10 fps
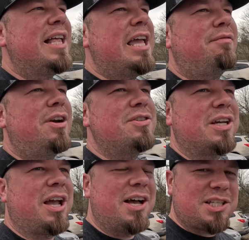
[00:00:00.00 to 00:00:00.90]
If there's
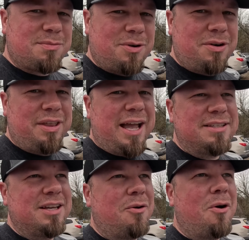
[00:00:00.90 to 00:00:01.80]
a customer
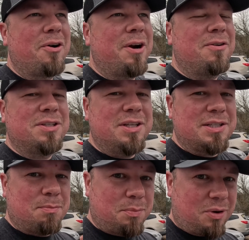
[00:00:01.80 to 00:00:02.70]
that's walking onto
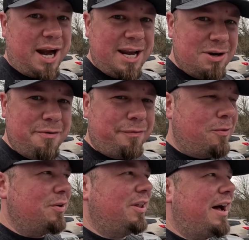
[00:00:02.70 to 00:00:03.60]
this brand new
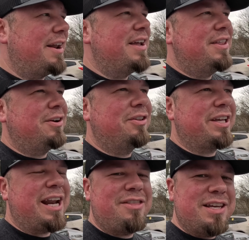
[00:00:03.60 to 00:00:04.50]
Ford lot, they're
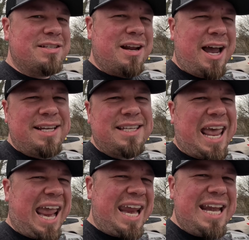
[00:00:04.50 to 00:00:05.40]
looking at these nice
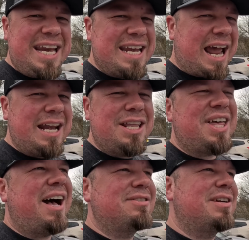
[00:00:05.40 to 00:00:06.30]

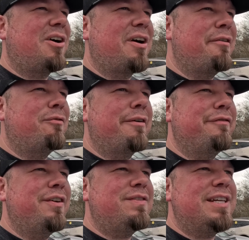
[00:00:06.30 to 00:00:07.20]
$80,000-$90,000
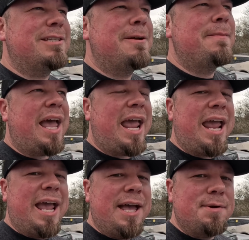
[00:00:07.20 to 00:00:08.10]
F-150s,
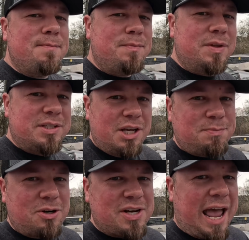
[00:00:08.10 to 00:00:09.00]
and the
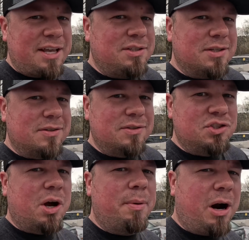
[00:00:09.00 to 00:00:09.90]
salesperson has to
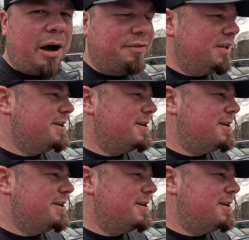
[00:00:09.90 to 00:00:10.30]
jump it off.